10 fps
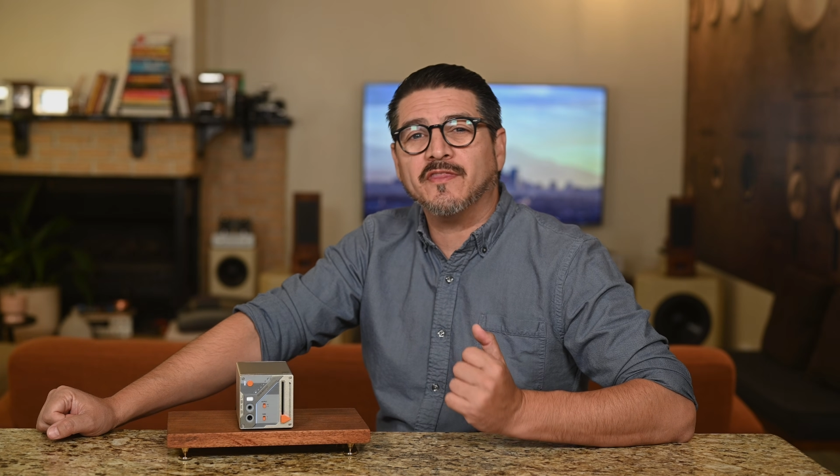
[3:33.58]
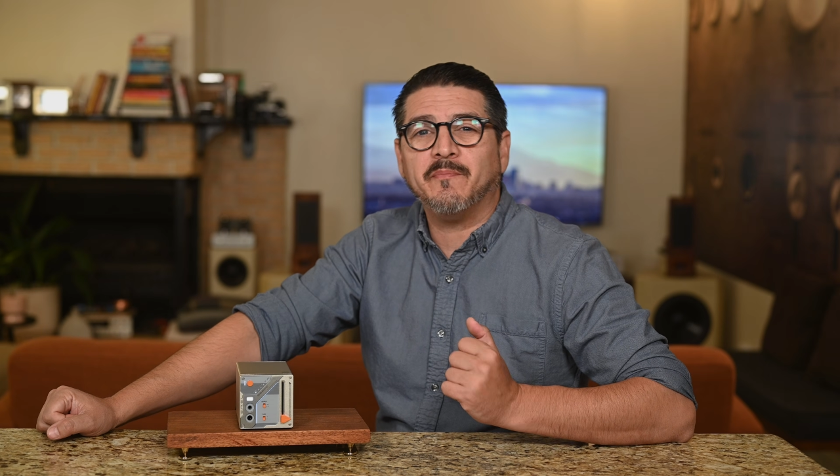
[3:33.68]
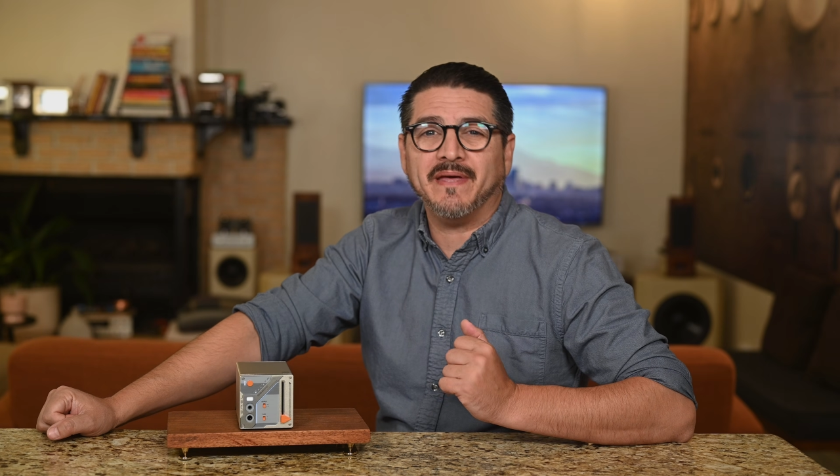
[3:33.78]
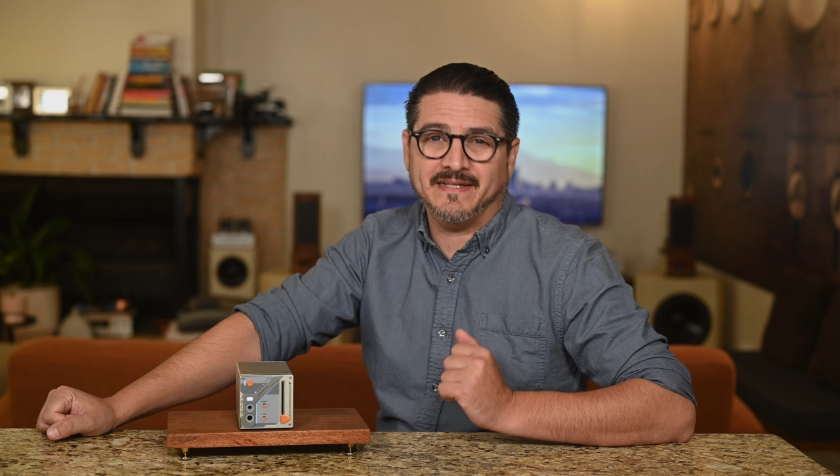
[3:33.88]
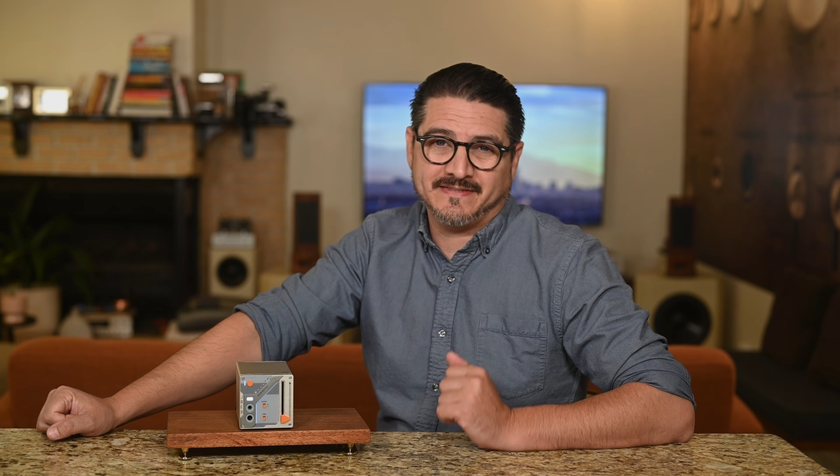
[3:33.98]
the
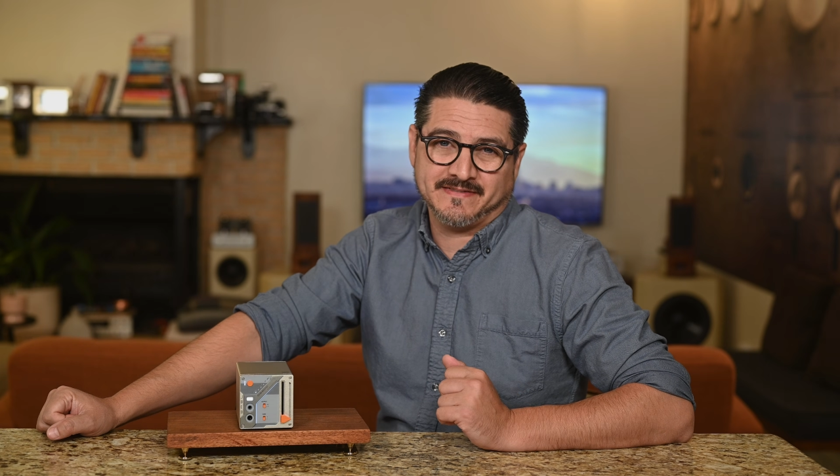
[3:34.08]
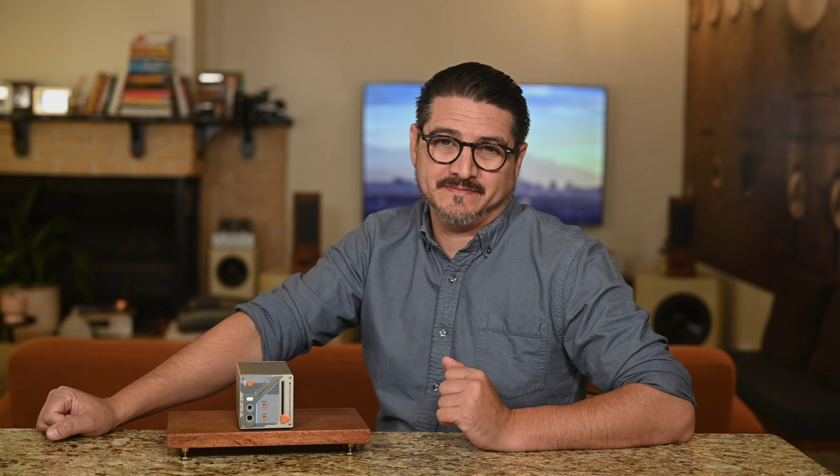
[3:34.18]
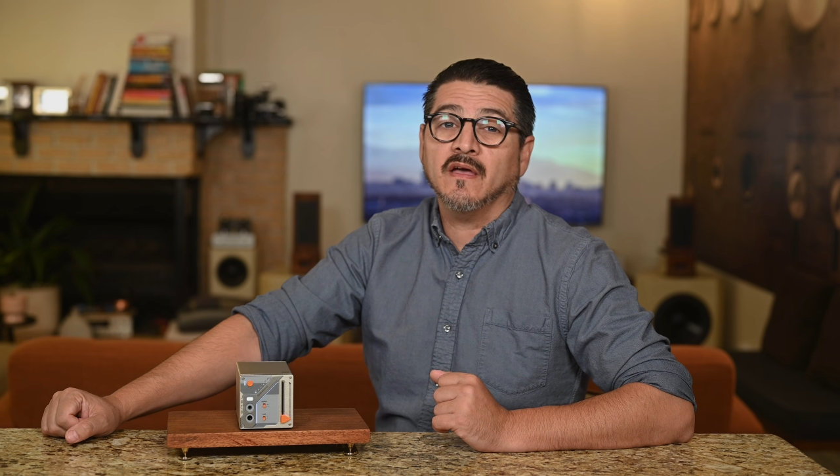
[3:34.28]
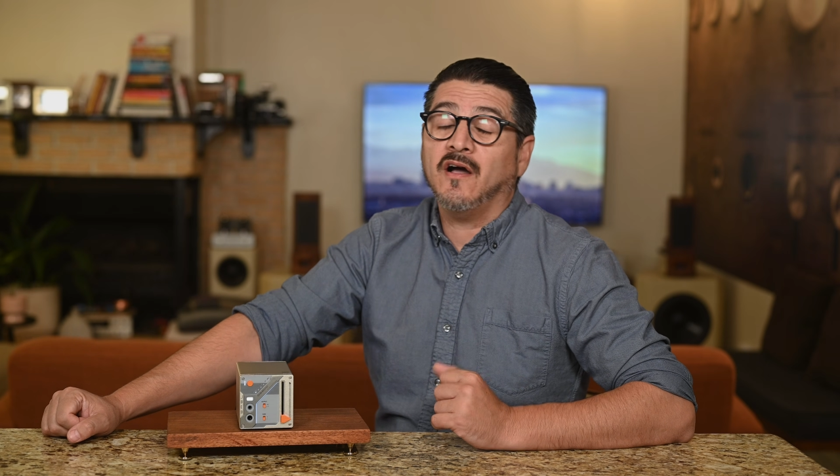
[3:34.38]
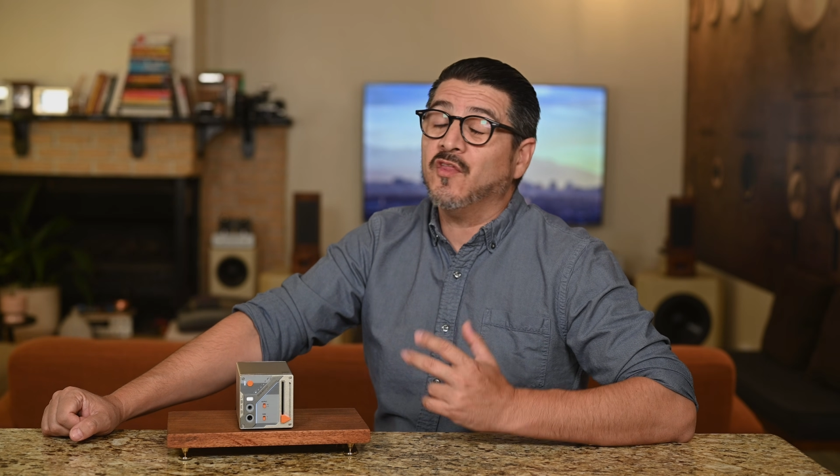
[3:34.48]
bass.
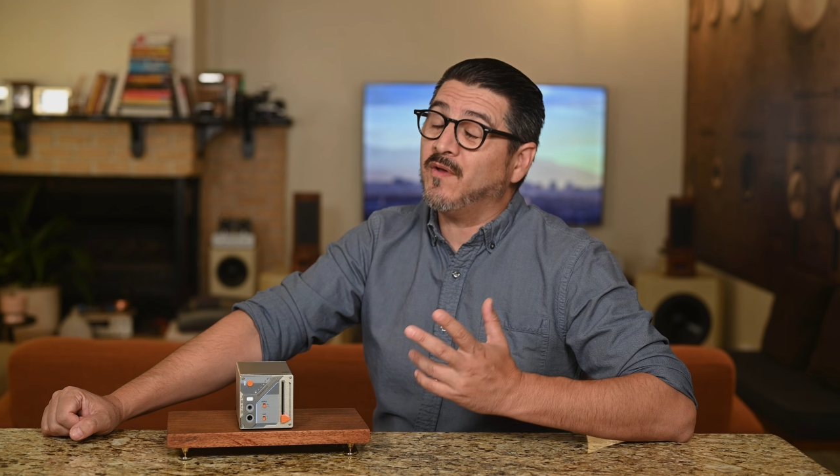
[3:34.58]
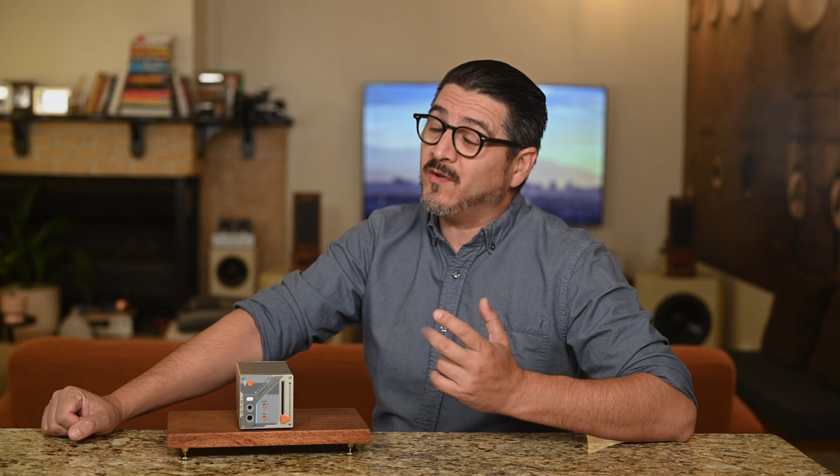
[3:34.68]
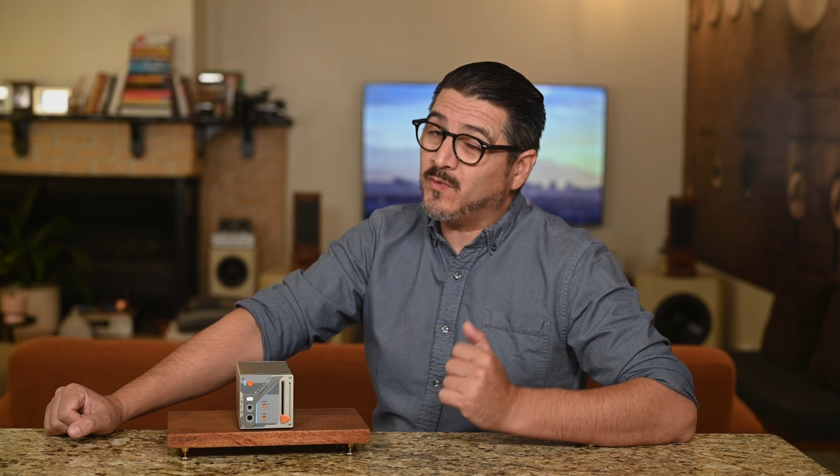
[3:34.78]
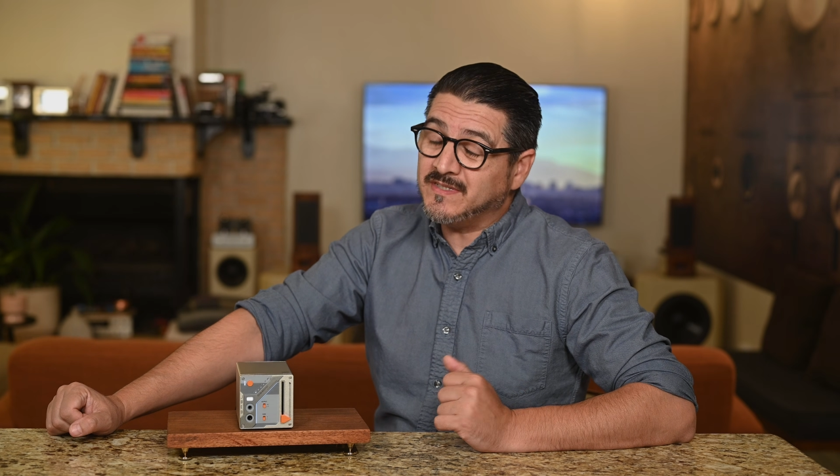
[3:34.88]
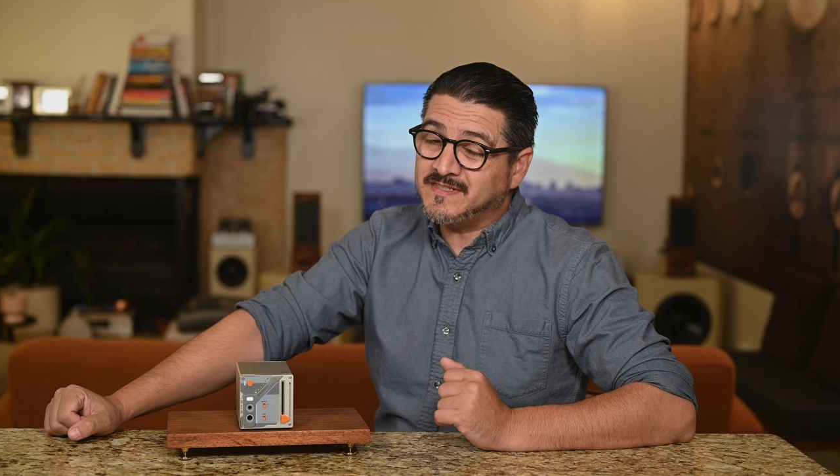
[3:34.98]
Although I
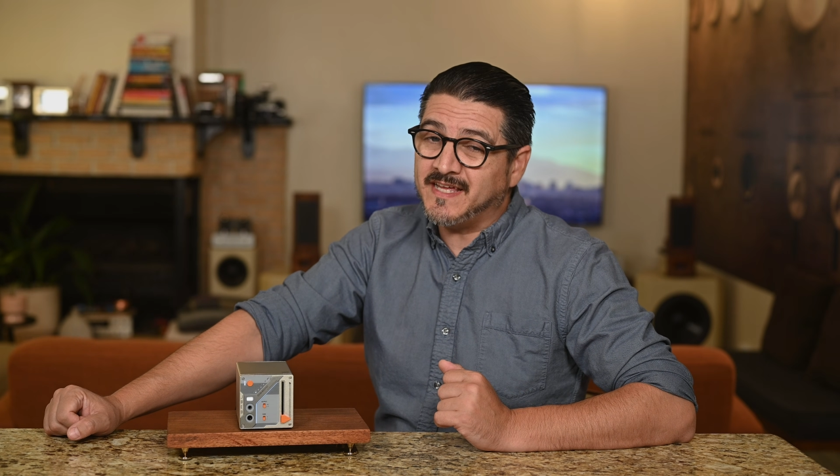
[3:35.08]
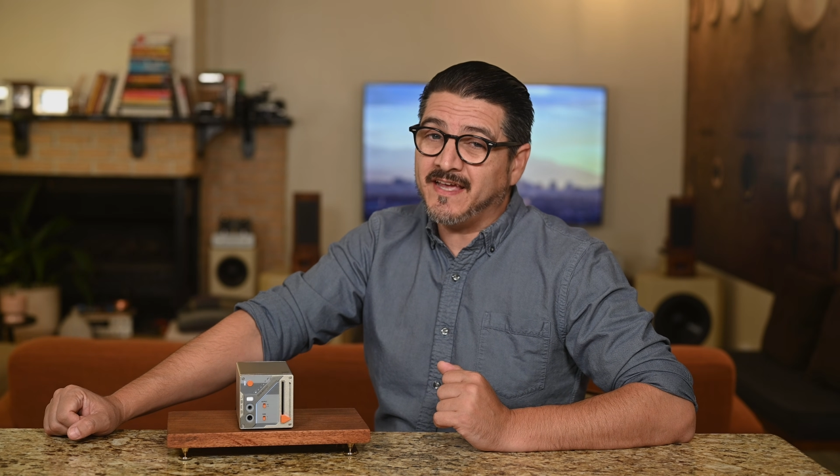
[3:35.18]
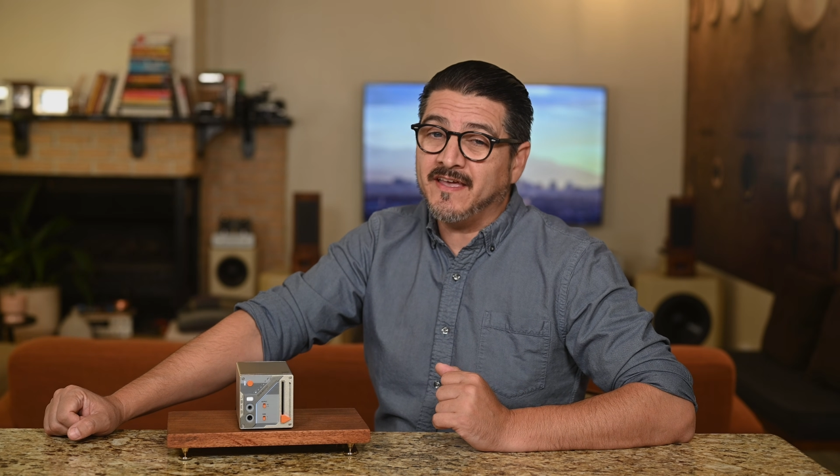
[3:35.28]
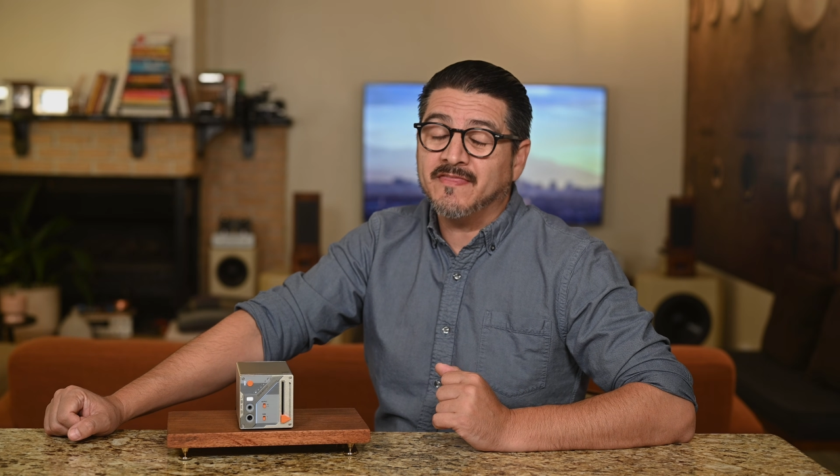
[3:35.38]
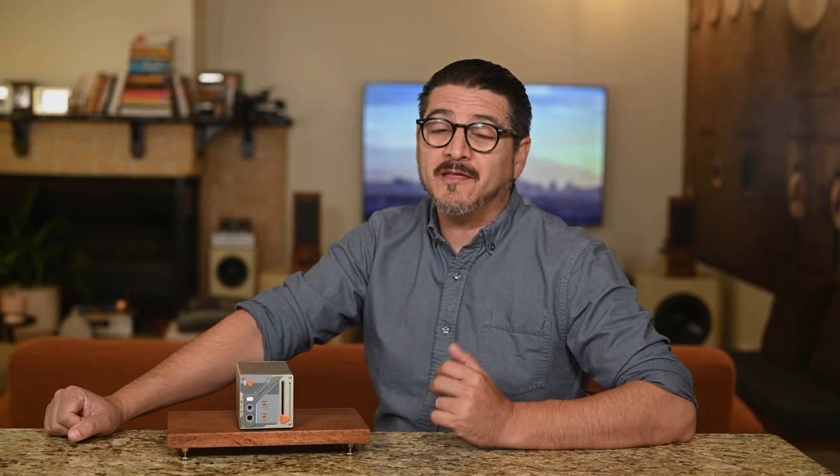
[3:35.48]
would say